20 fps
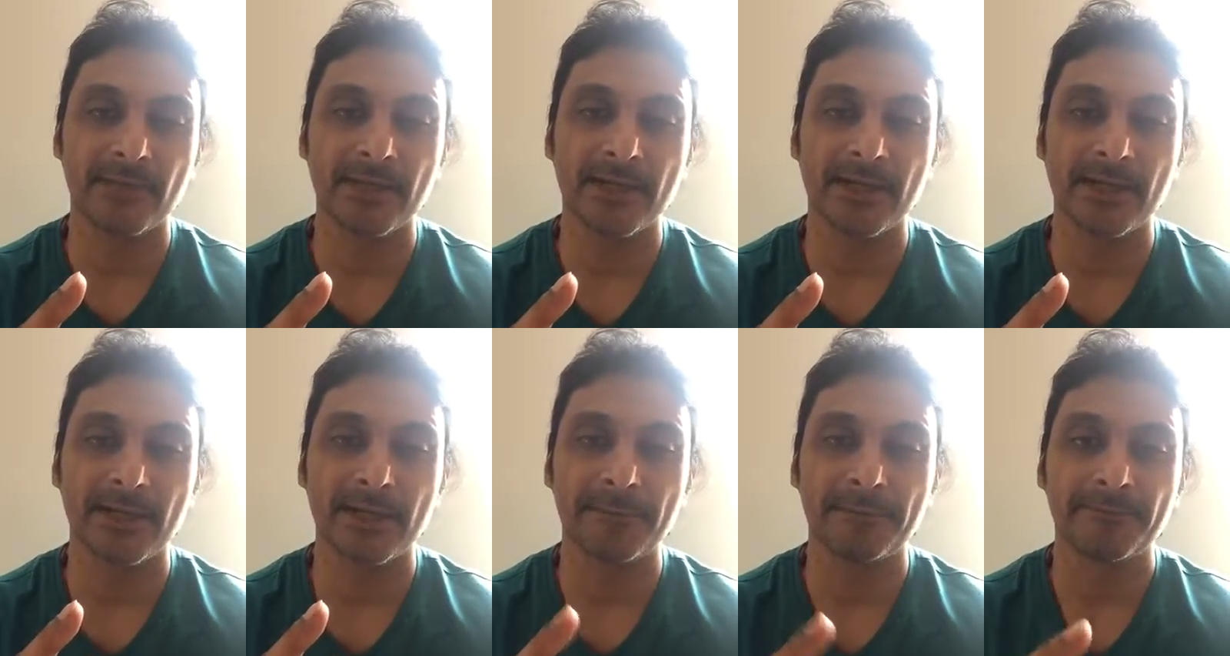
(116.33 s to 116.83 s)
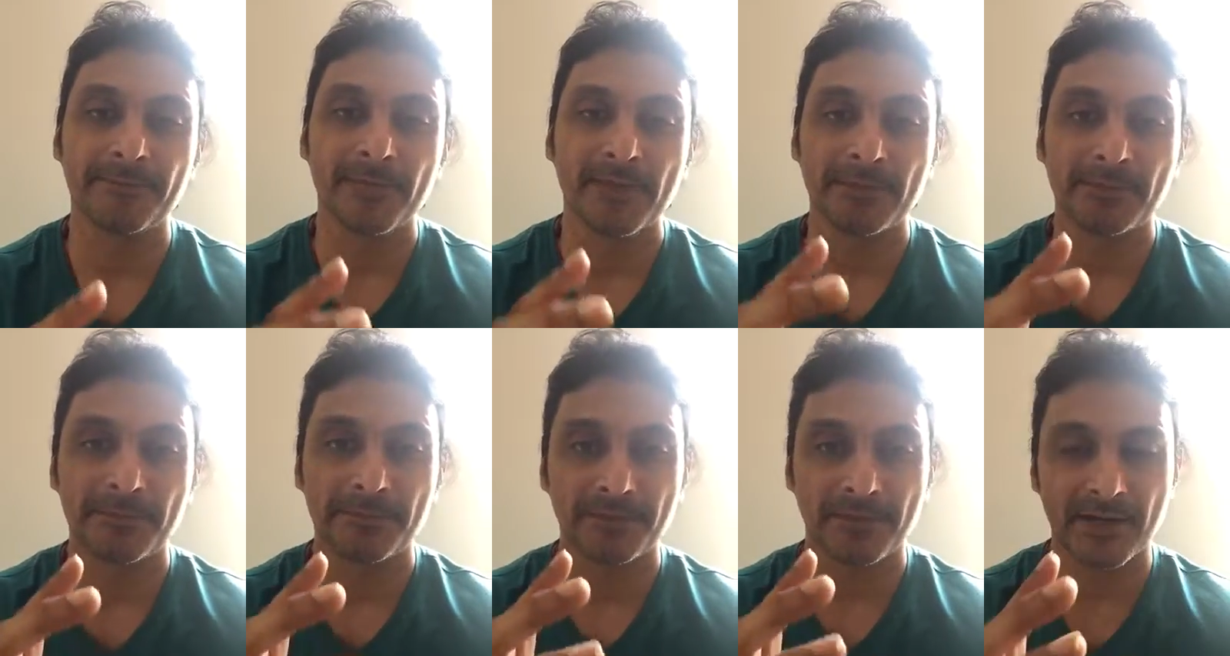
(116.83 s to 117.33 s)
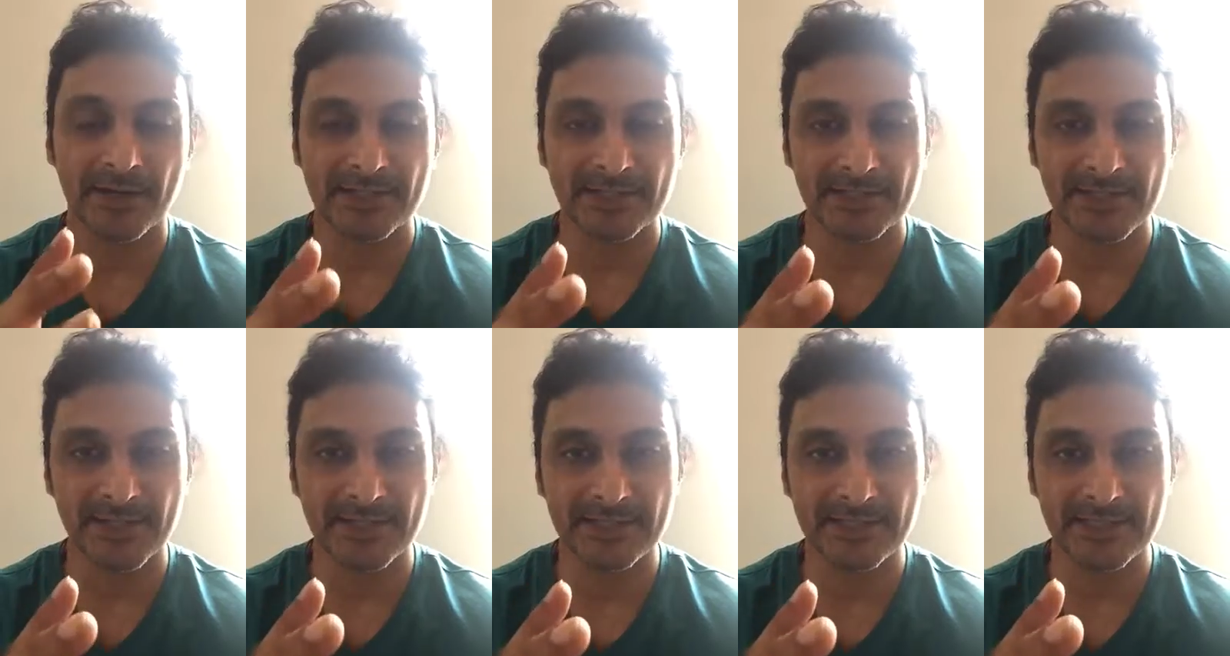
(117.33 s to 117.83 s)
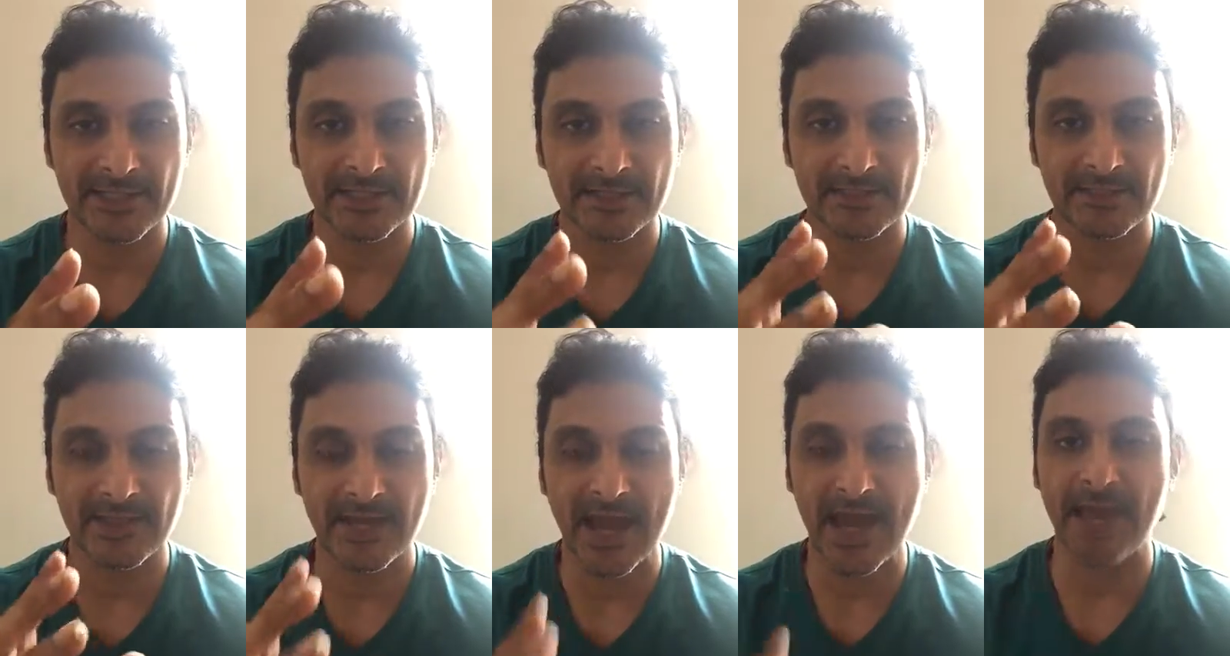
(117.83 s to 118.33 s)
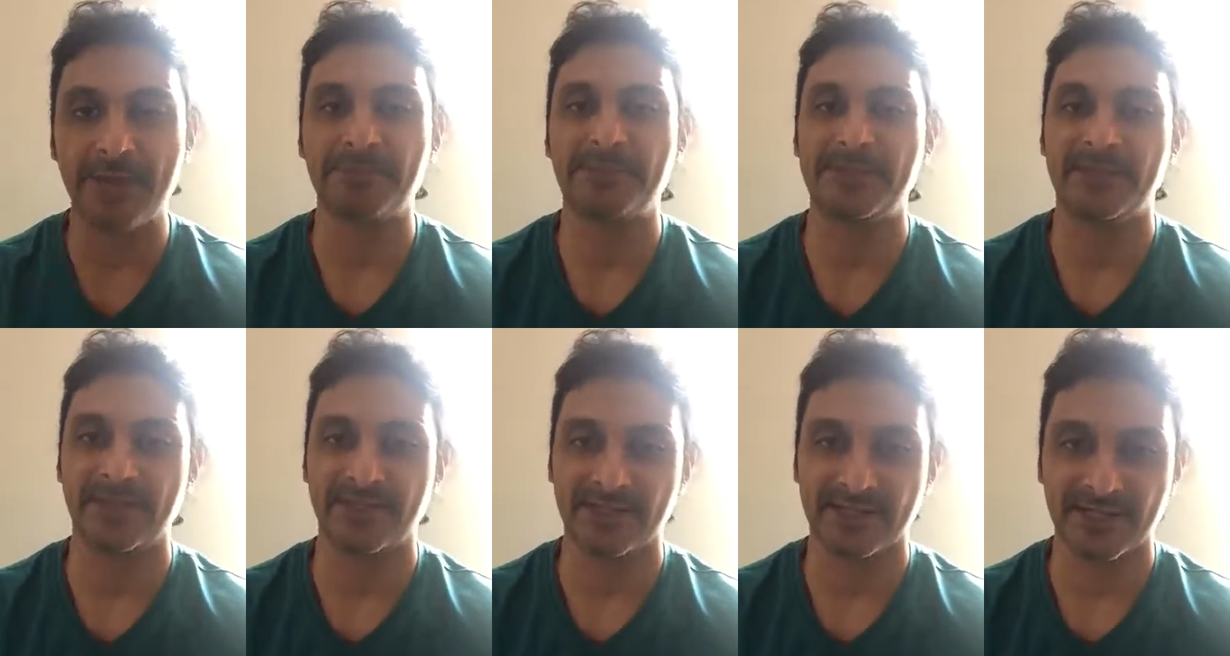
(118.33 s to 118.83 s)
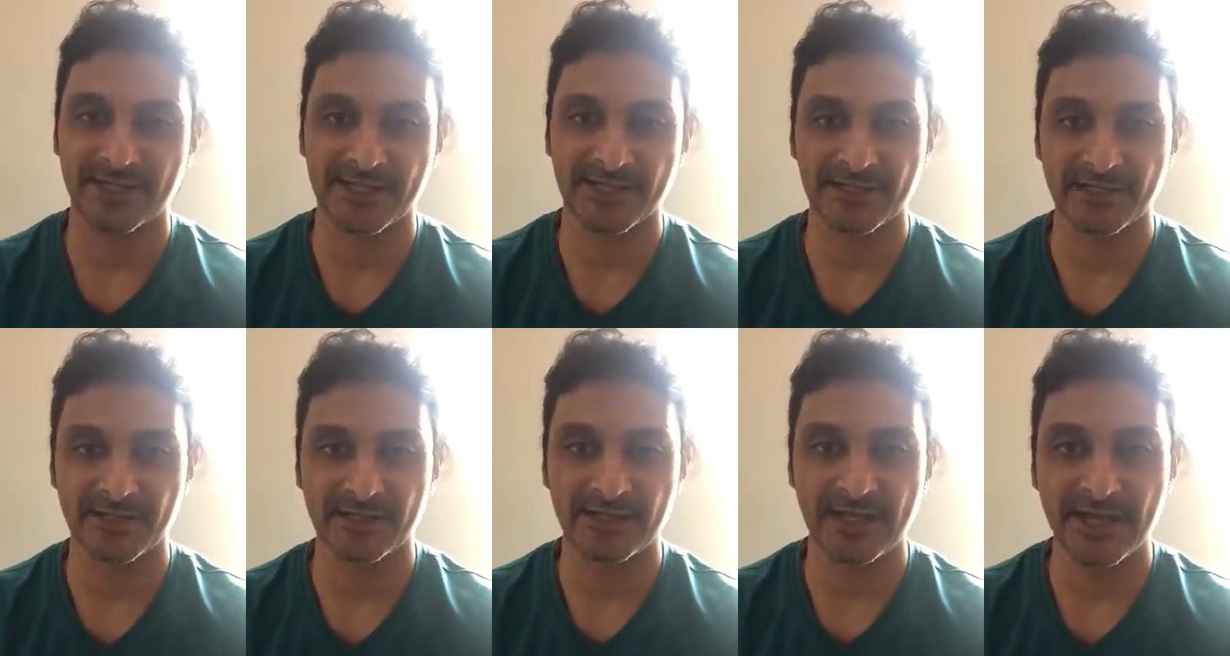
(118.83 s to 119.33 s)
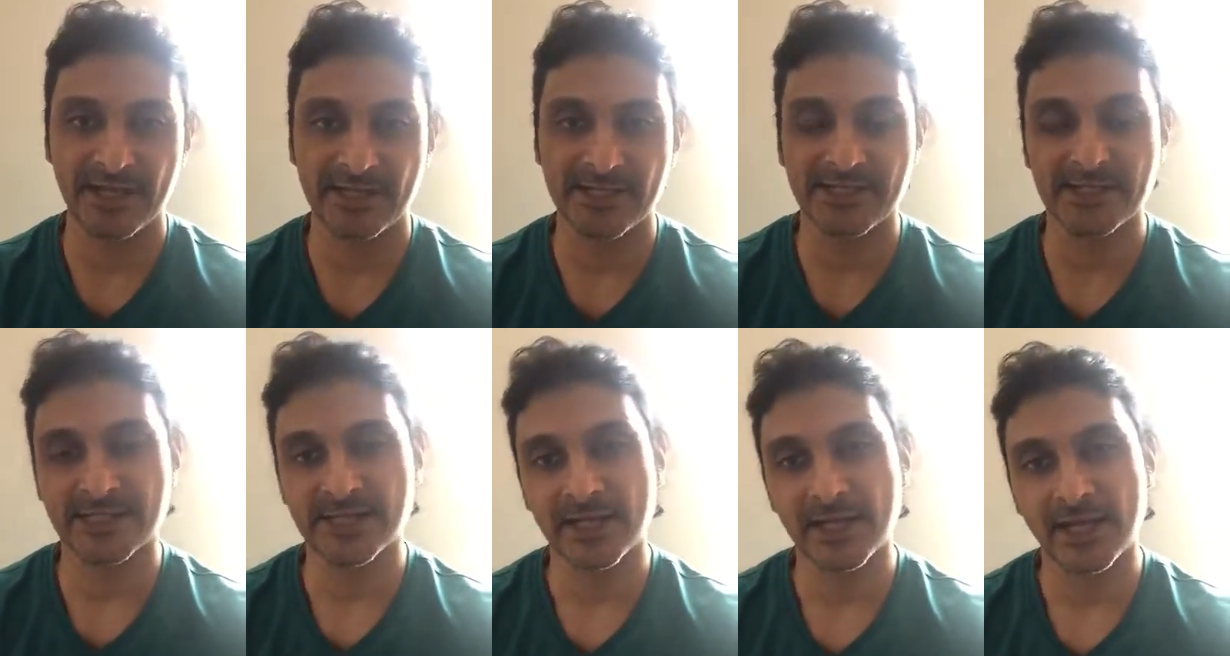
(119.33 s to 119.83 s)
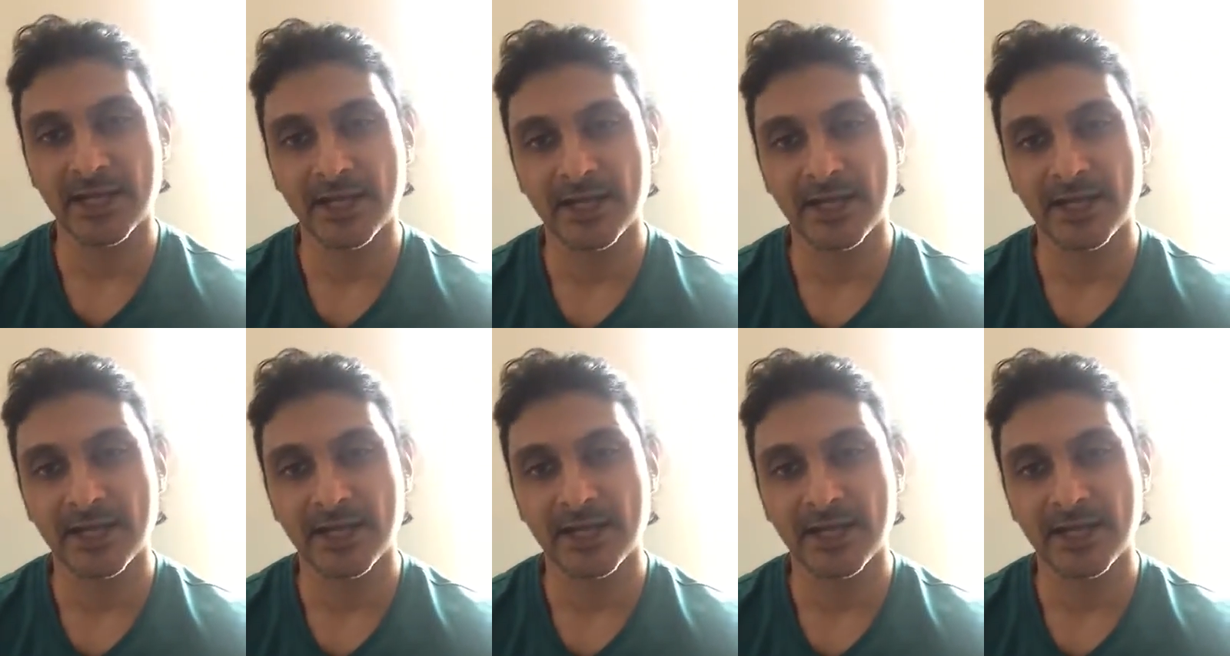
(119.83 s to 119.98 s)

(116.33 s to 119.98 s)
the present absence, and that is